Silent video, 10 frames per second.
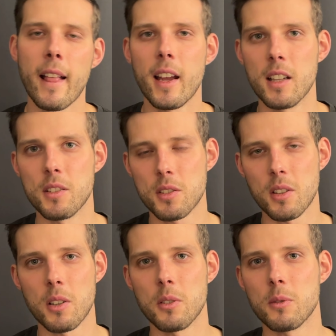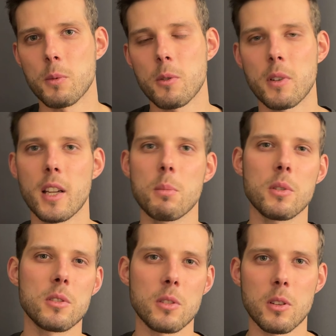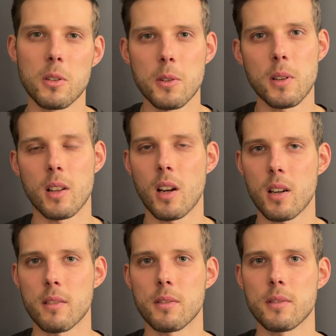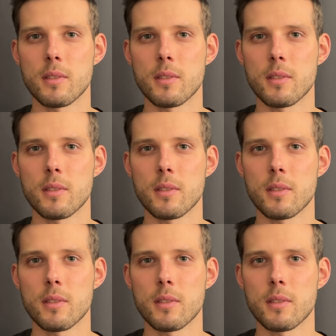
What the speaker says: And so we were able to learn a lot of